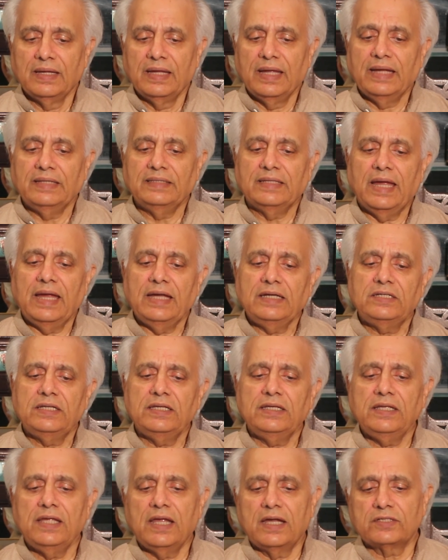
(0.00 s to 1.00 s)
In the
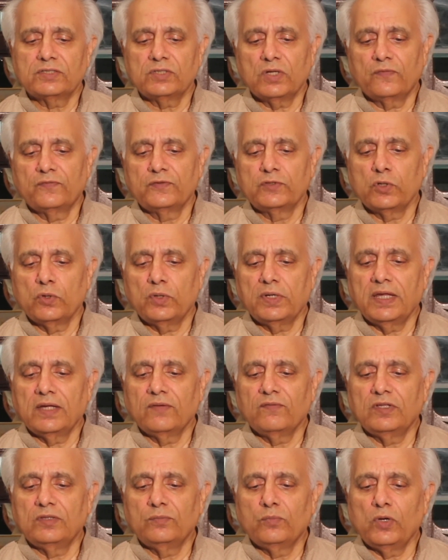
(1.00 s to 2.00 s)
18 years of touring
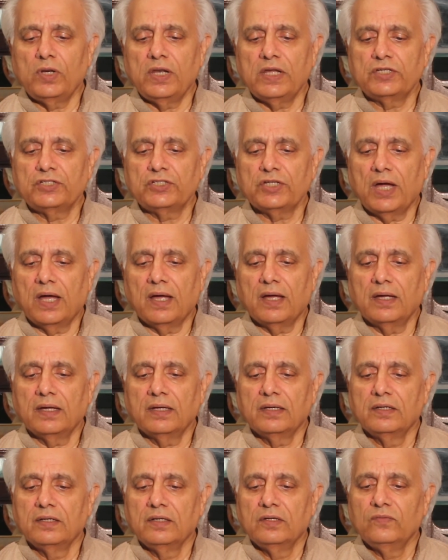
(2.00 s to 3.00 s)
with Bulle Shah,
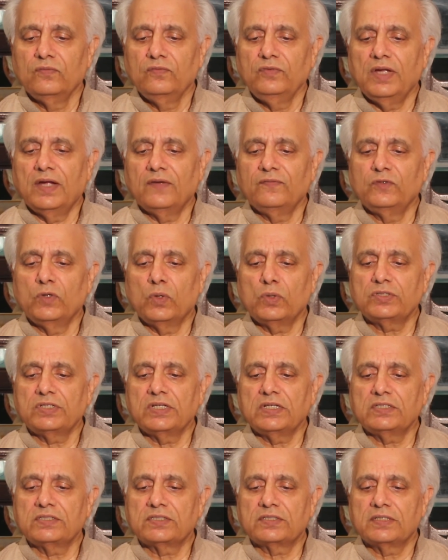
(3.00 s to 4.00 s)
we have
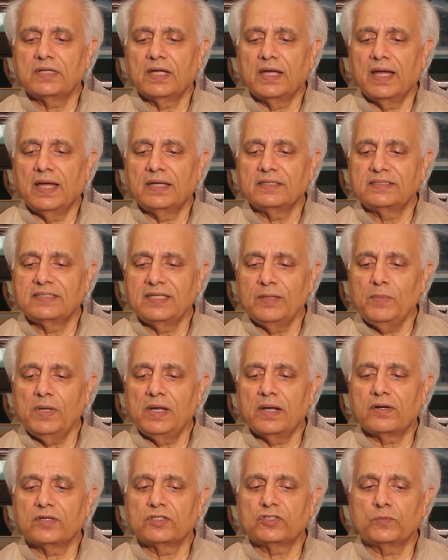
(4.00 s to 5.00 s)
noticed a
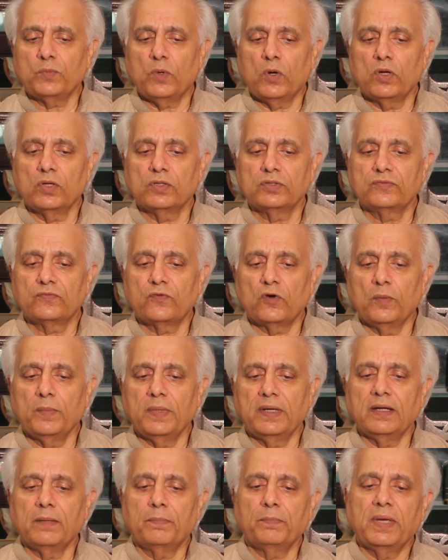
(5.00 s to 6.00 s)
similar response from
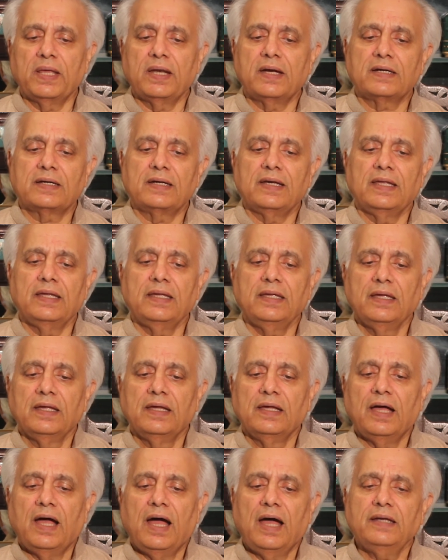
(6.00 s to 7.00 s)
an apparently
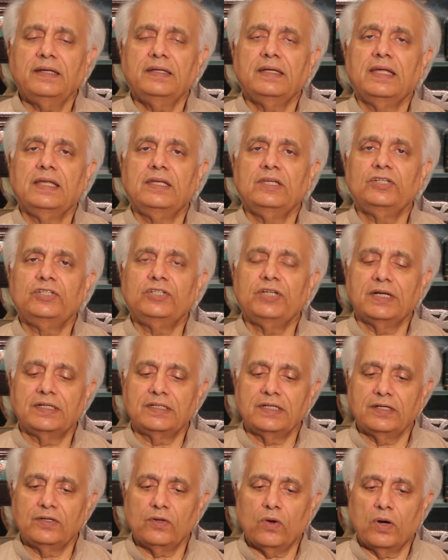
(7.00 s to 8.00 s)

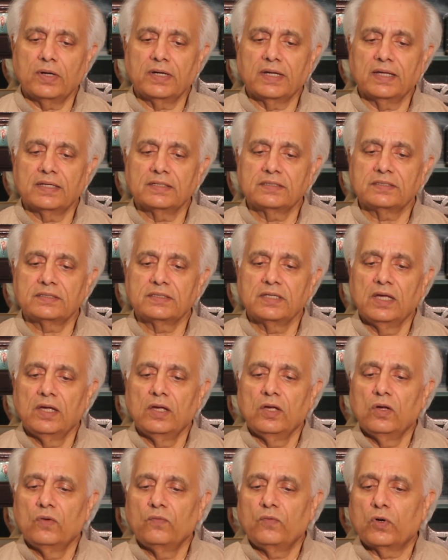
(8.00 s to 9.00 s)
uninitiated audience
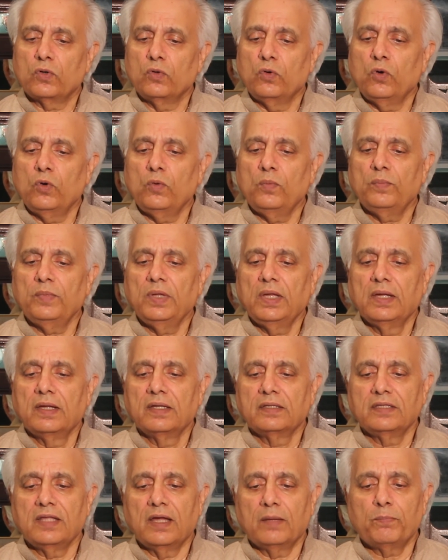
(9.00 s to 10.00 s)
for whom
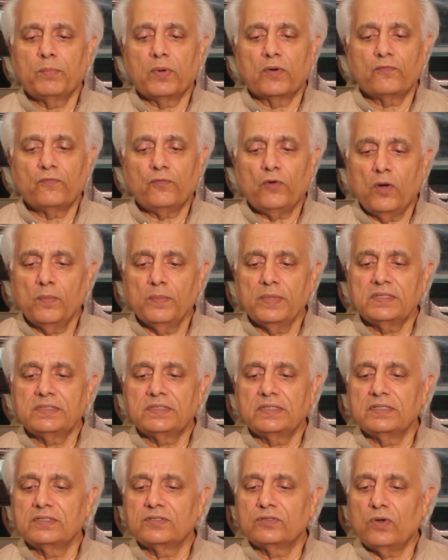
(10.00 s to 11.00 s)
the
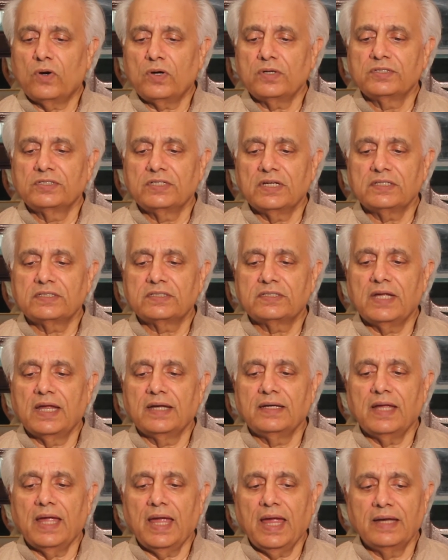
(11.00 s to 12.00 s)
performance is not just
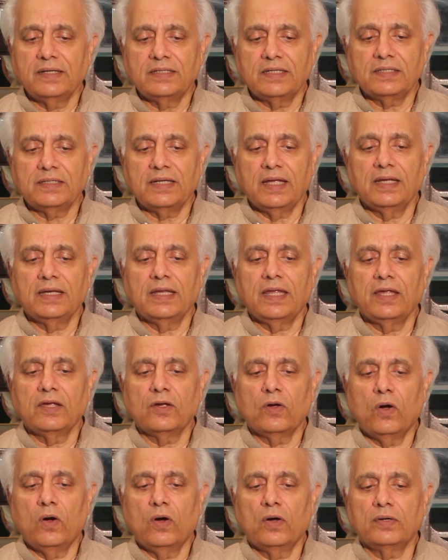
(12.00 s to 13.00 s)
an entertaining
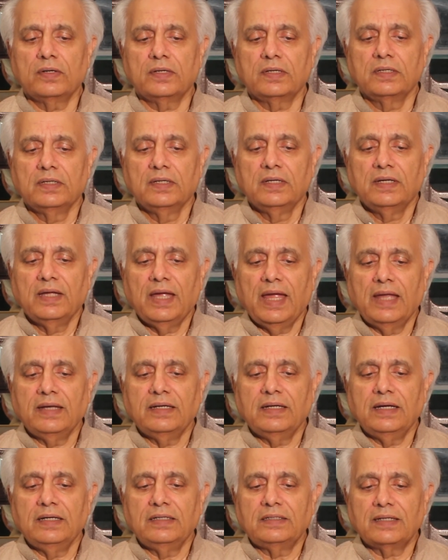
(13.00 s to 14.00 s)
or
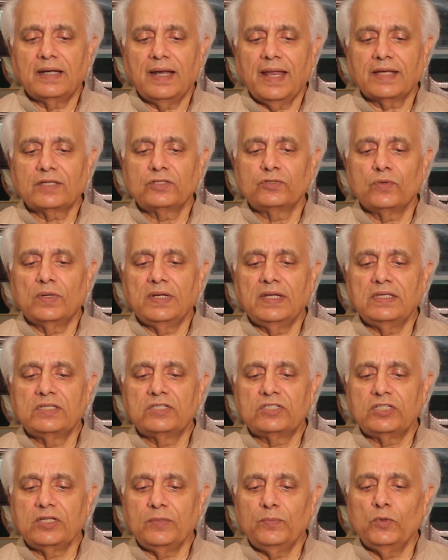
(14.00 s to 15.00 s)
an intellectually
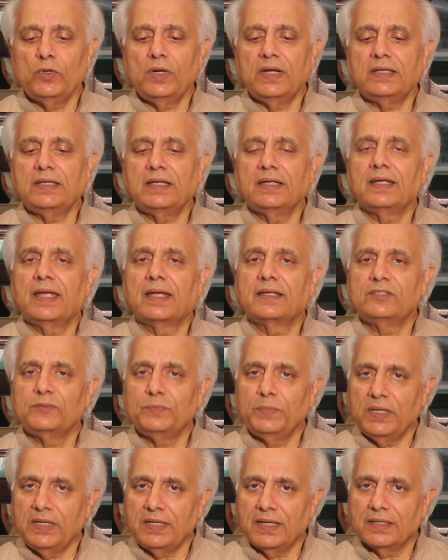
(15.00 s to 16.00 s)
stimulating
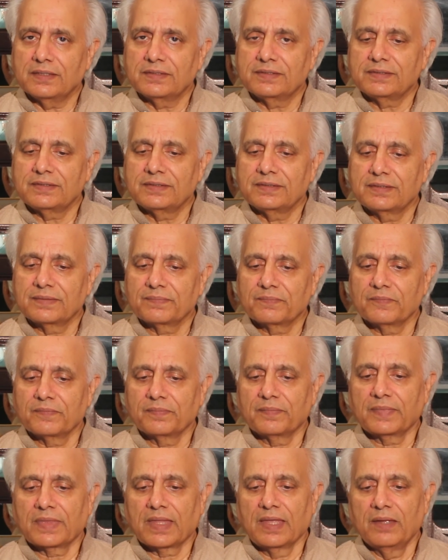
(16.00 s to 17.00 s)
experience,
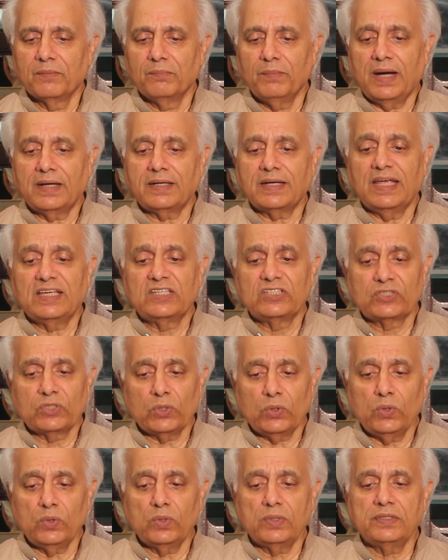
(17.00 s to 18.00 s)
but a
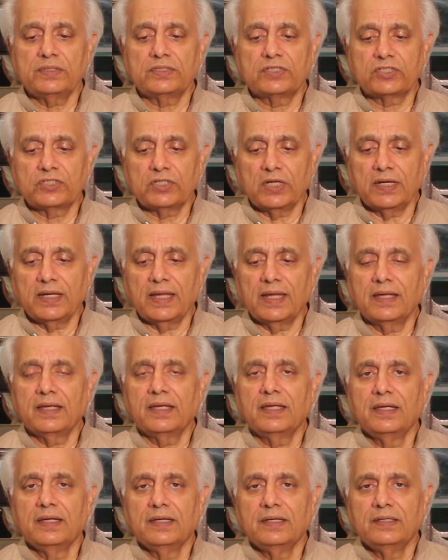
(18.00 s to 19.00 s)
soul
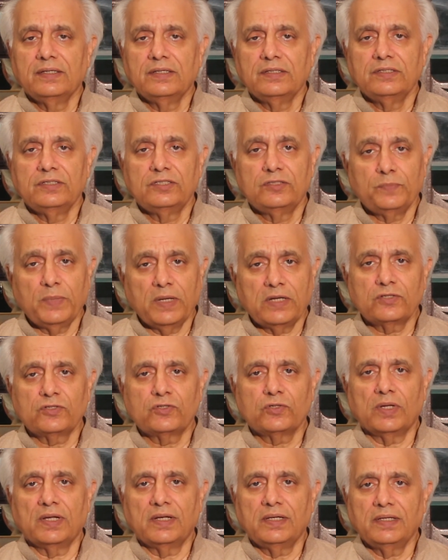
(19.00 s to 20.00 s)
stirring
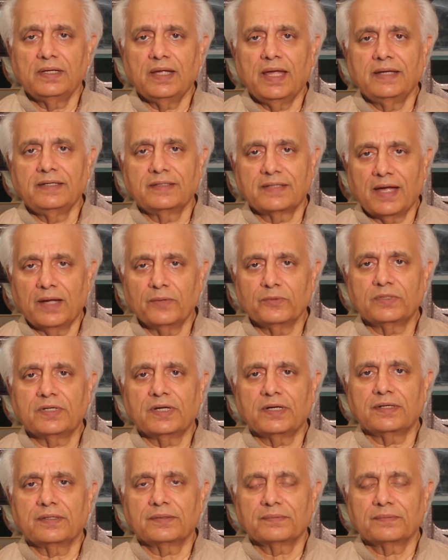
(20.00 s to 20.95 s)
spiritual encounter.